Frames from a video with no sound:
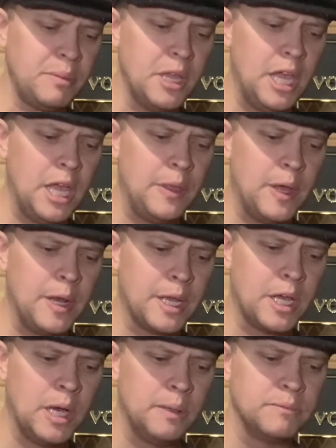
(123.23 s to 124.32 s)
and then it
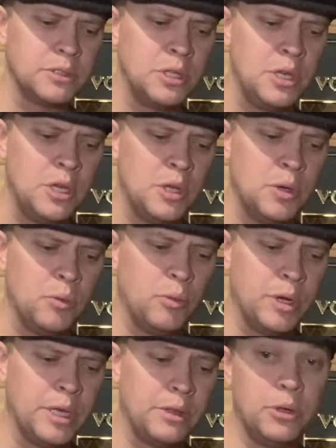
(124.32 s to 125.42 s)
comes
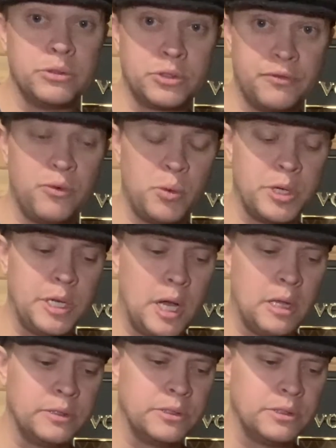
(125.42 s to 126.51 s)
with, those are forty
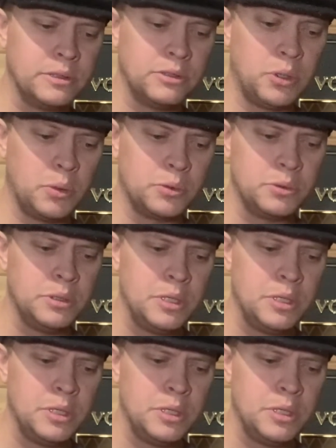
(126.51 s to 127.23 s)
dollars total,